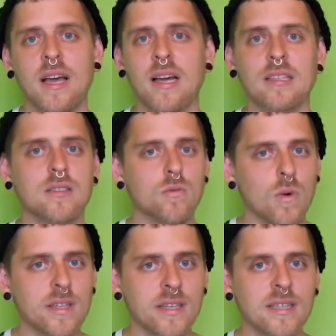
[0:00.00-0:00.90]
and it's
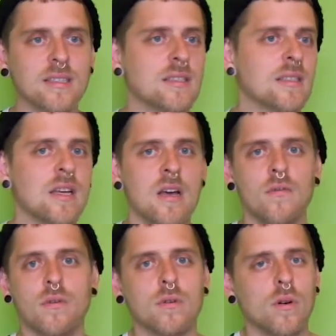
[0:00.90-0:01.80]
one ending
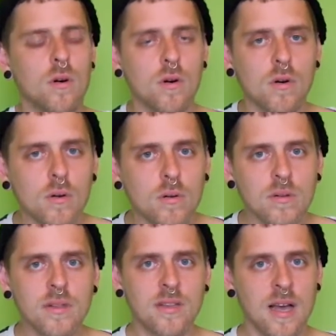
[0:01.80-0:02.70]
for all
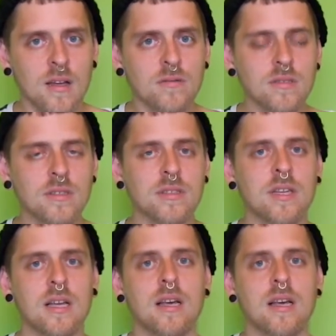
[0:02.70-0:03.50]
the nouns